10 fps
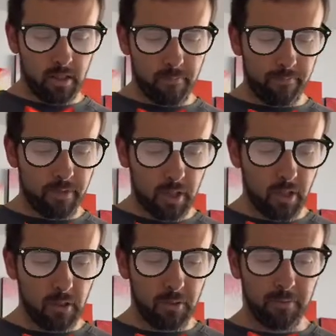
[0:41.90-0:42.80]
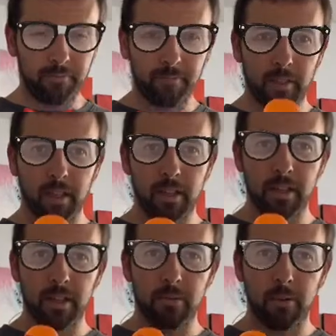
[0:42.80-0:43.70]
So
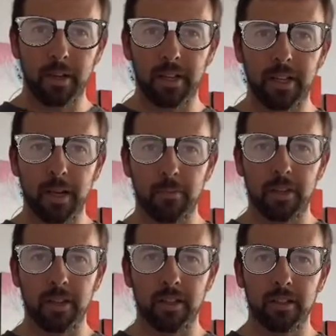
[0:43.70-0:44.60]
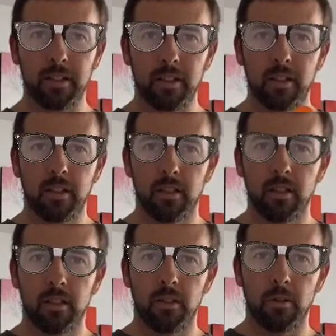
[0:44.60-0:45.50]
this is what we're going to end up with here.
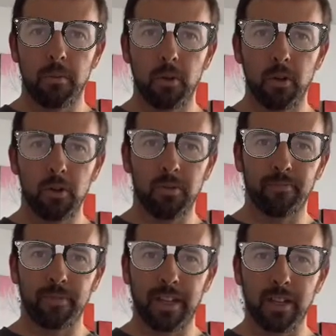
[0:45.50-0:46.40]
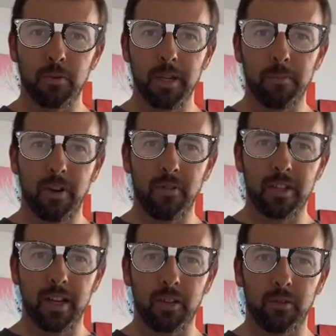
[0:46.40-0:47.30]
Wee poodle and sweet puffy
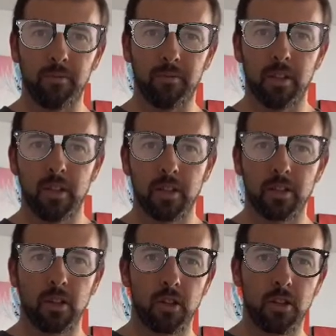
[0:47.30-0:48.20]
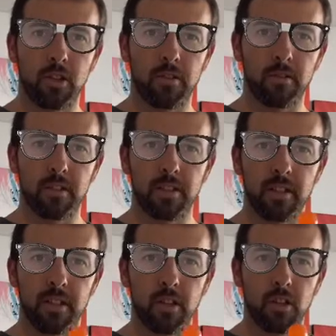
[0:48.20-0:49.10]
tail. So
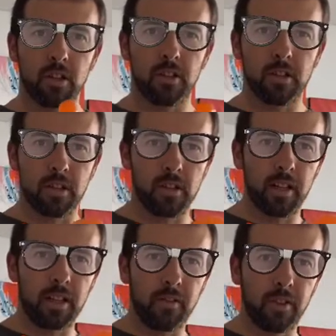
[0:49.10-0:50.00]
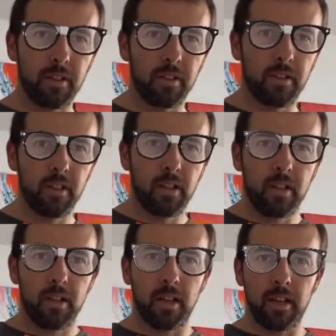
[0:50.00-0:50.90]
still a dog, just slightly different.
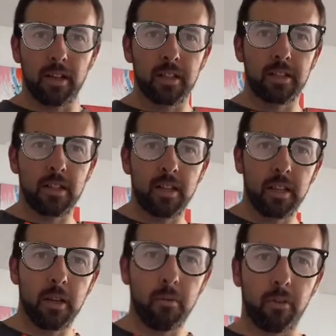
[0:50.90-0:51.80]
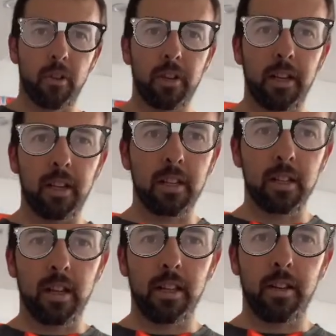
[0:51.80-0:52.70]
You can see here we've got the head
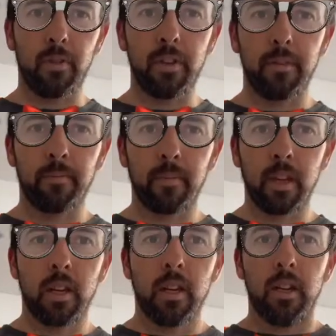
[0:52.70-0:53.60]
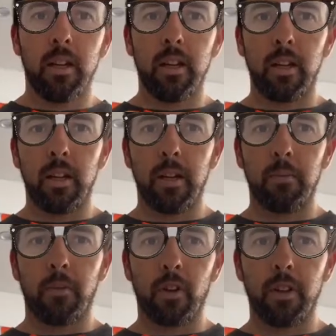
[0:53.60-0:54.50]
slightly different.
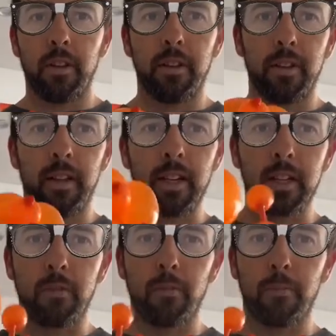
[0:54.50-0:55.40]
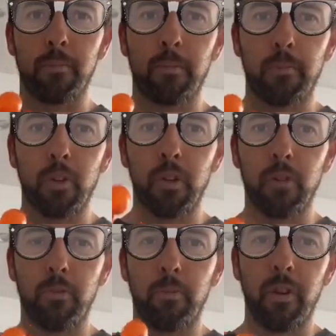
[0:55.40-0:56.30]
We've got the legs, we've put little
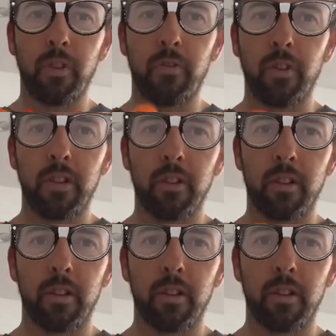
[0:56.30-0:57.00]
puffy feet on it.